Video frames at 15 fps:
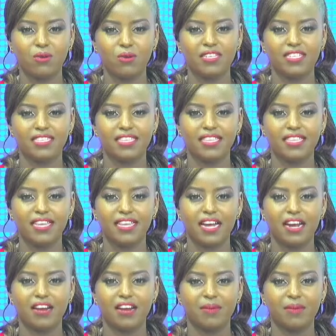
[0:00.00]
Elders in the
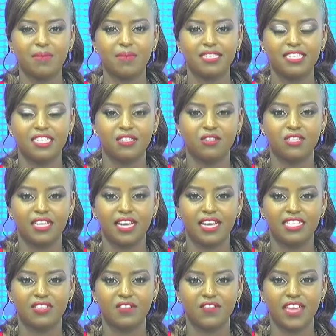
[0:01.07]
Agribusiness Youth
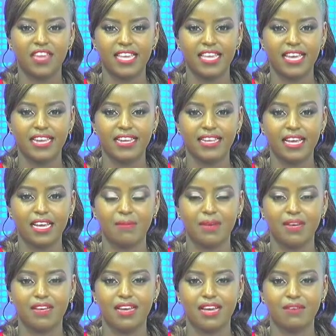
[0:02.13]
Society of Kenya in
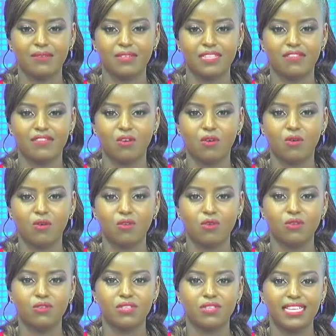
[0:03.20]
Kakamega County have called
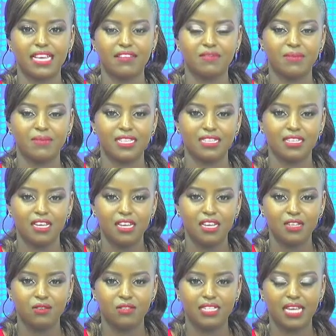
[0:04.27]
onto the government
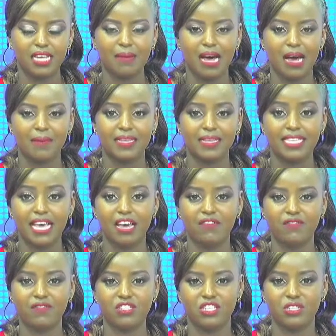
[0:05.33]
to step up its
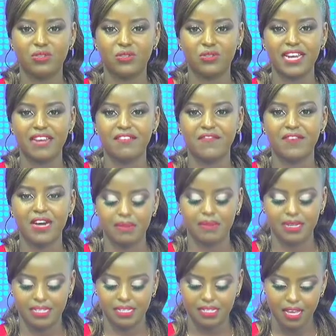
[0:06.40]
efforts to train
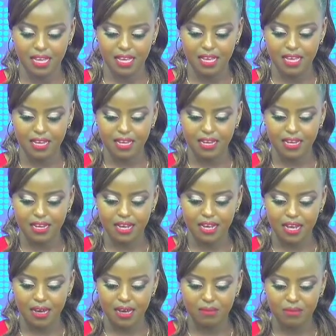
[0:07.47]
farmers in
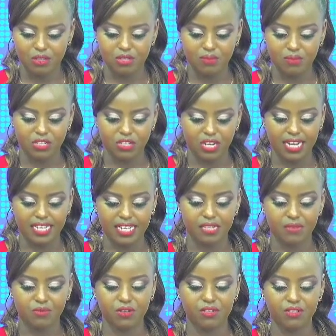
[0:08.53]
um, to specialize
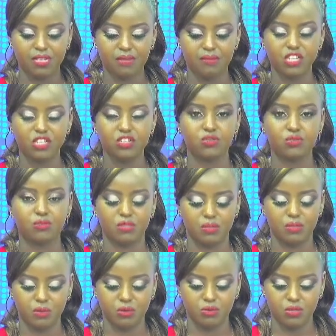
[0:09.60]
in producing mushroom
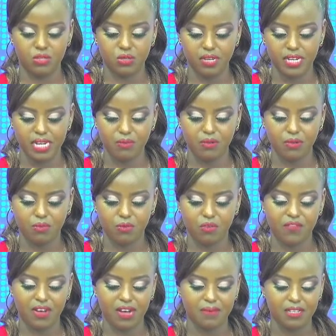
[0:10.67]
spawns to enable more
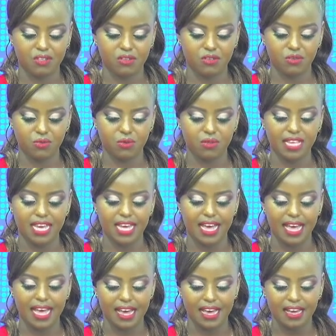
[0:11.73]
farmers to grow their
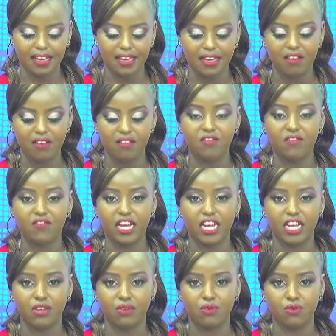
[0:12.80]
high
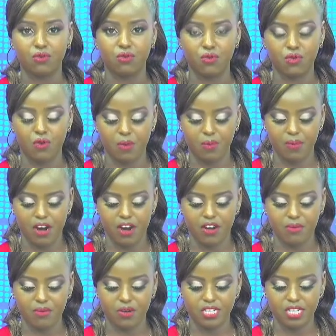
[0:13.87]
value crop. Our
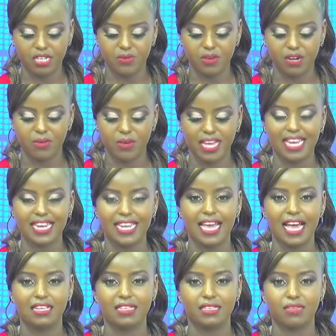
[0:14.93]
reporter Deborah Mukeni
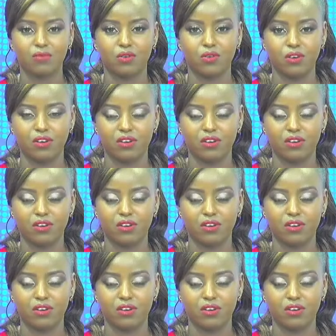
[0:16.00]
has more.